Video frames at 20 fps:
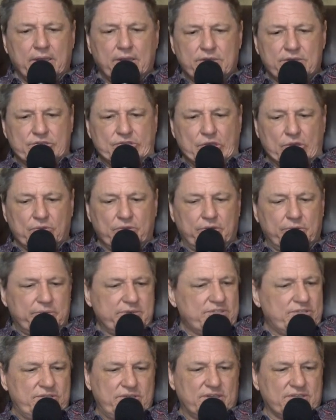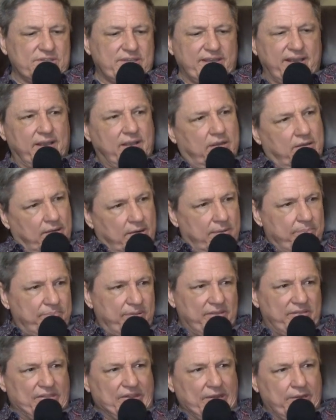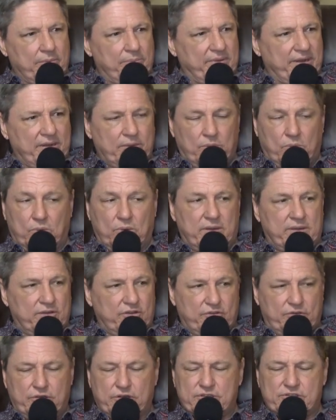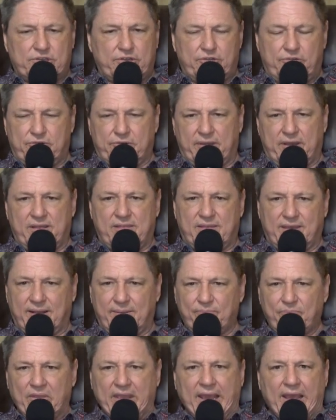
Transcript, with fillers: So there was just that carpet there, but it wasn't cushioned or anything.